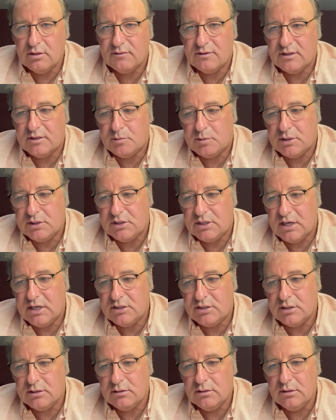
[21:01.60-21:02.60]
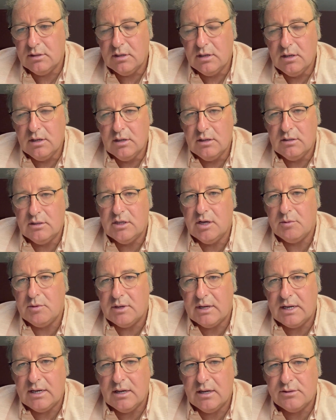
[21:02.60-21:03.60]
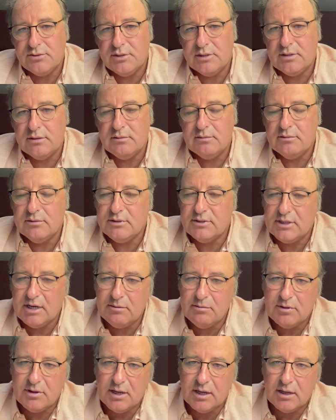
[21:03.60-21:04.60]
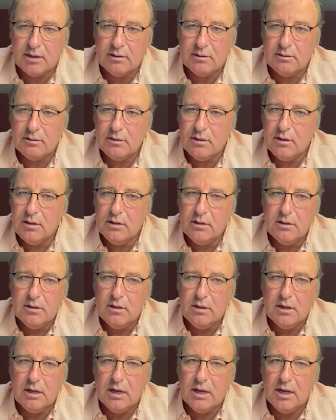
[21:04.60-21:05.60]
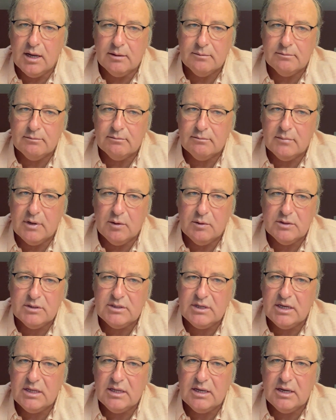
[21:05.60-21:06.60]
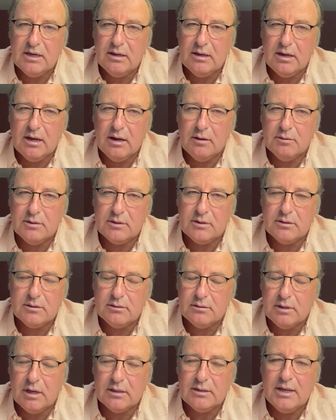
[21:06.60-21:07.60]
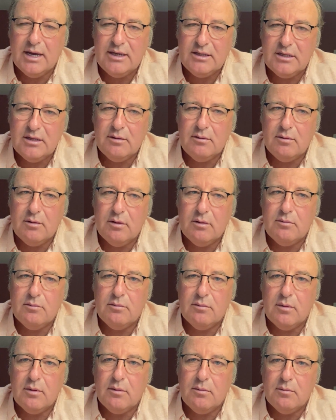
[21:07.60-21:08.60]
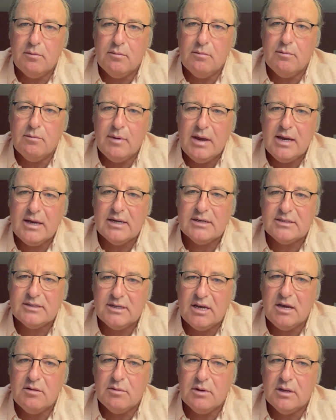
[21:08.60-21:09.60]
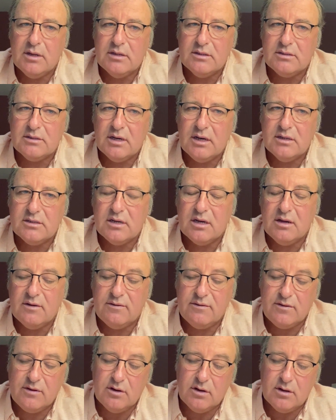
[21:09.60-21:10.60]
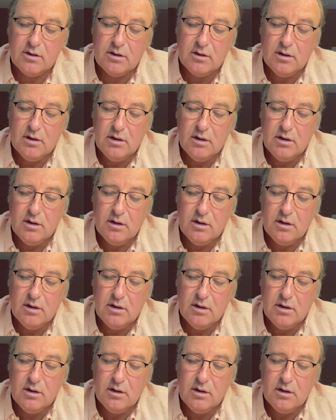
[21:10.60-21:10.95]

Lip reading: have the depreciation. W900, same thing. I would say that I'd like to make a statement that says if you